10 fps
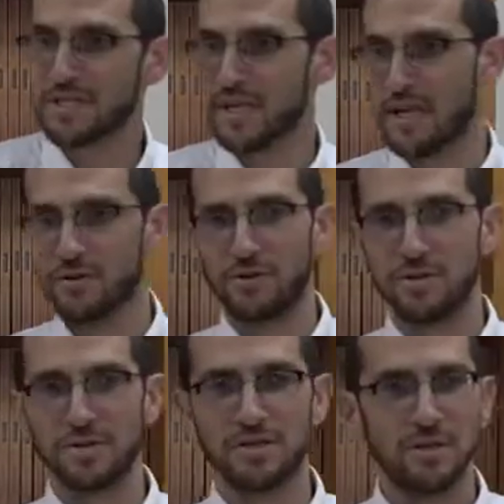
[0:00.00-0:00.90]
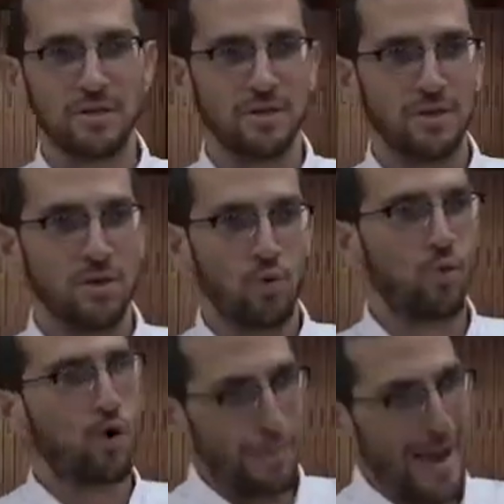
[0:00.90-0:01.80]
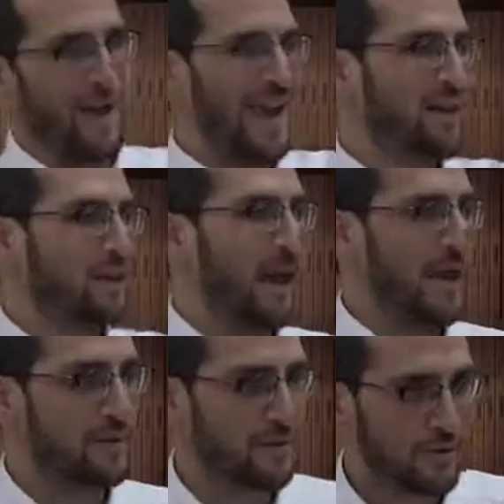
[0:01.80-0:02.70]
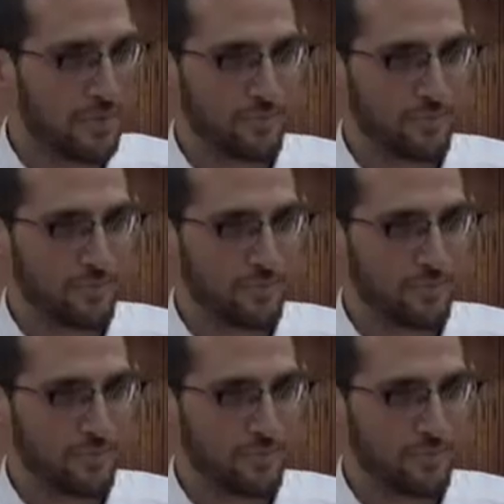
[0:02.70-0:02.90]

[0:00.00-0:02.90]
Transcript: candles were about adding light.